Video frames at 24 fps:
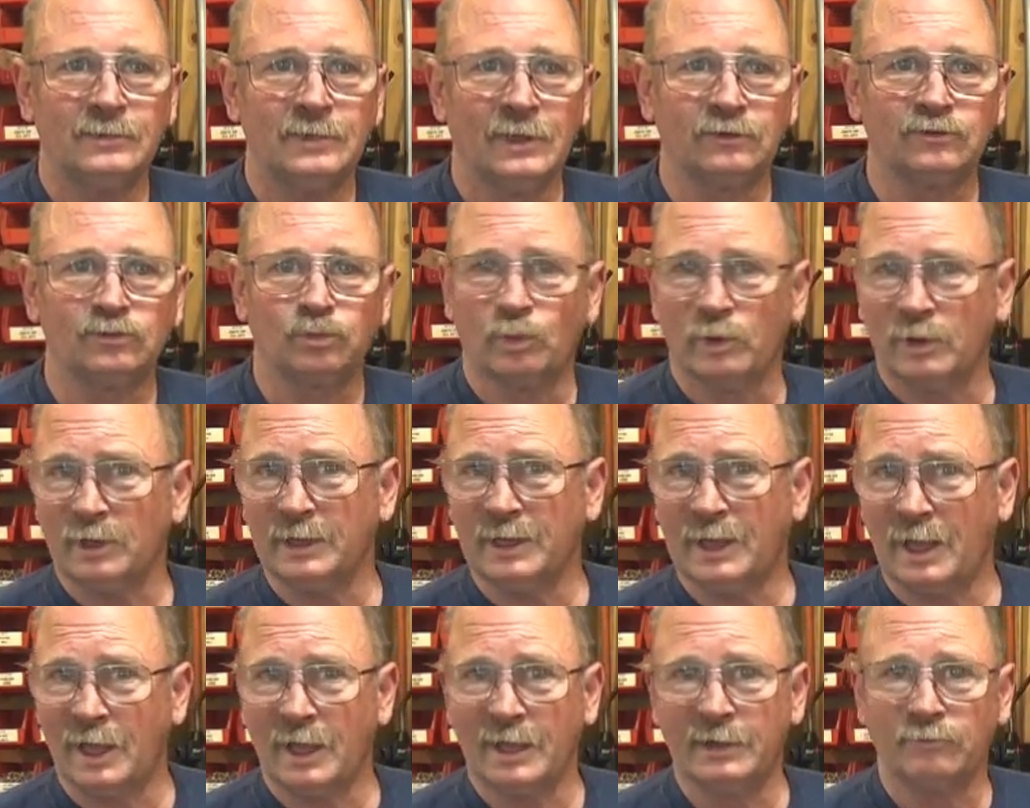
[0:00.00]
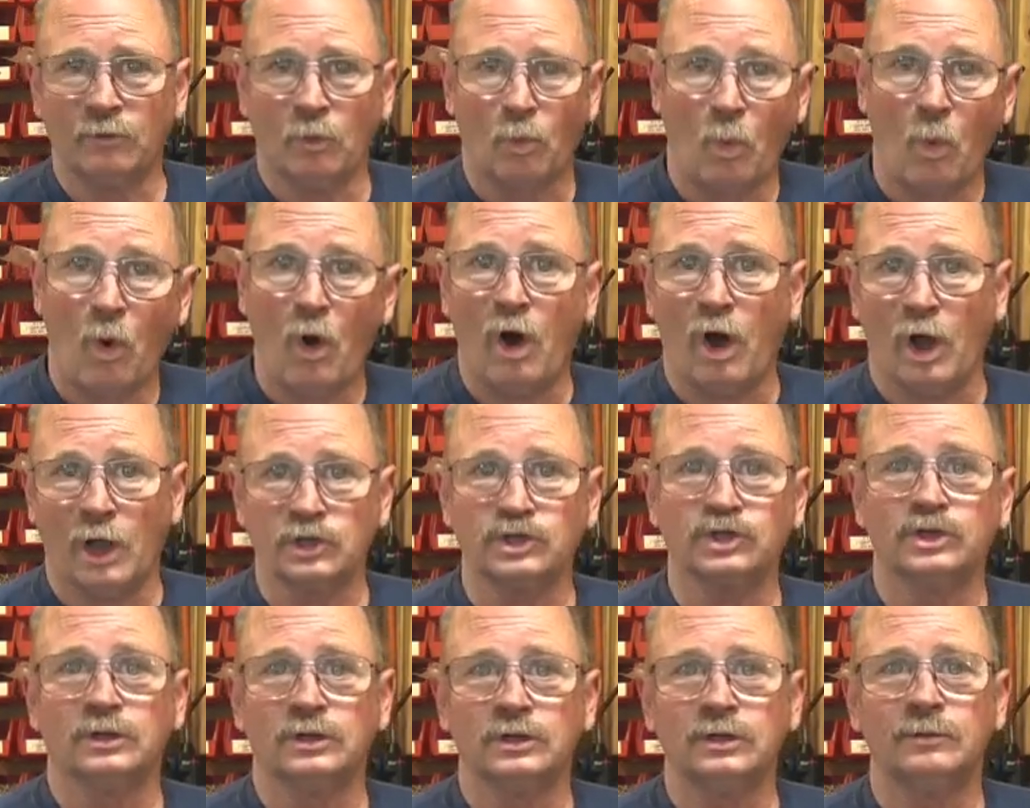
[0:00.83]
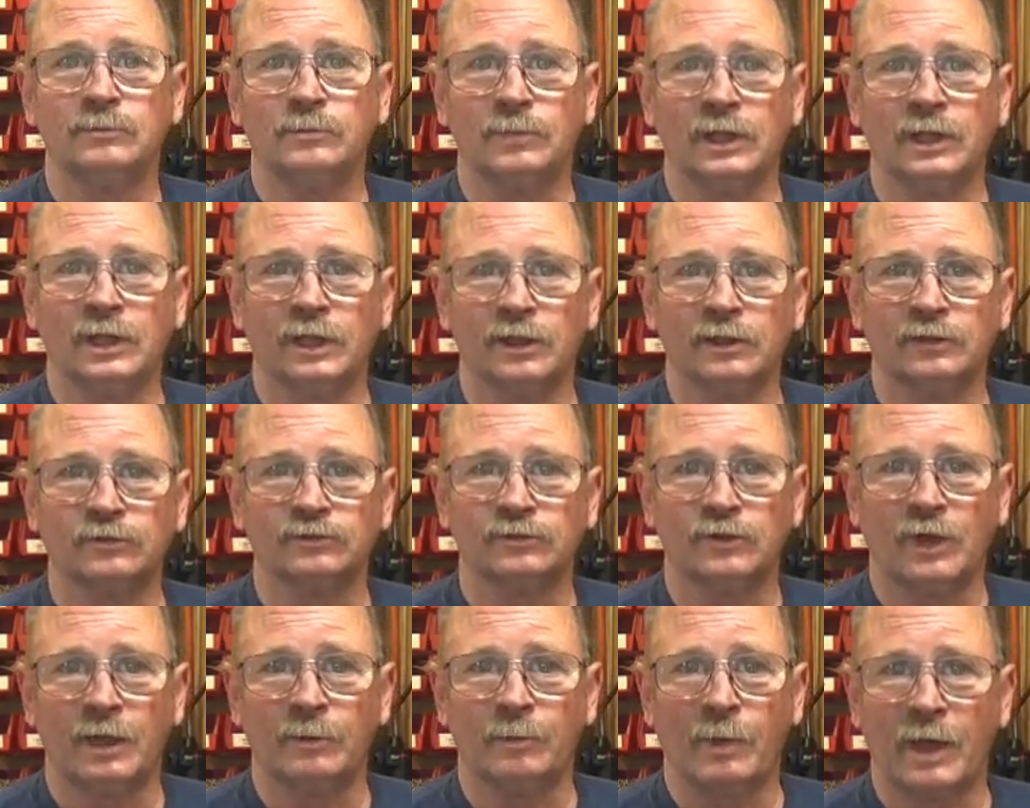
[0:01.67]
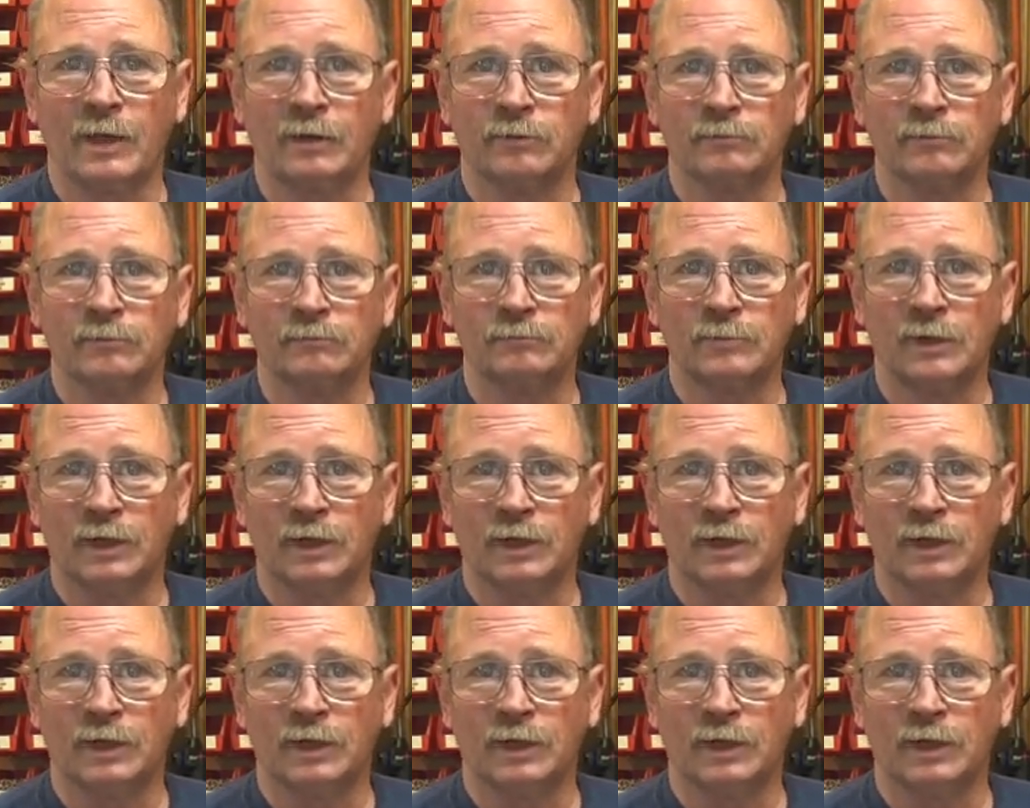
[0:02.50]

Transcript: It's really kind of a wash, because I'm out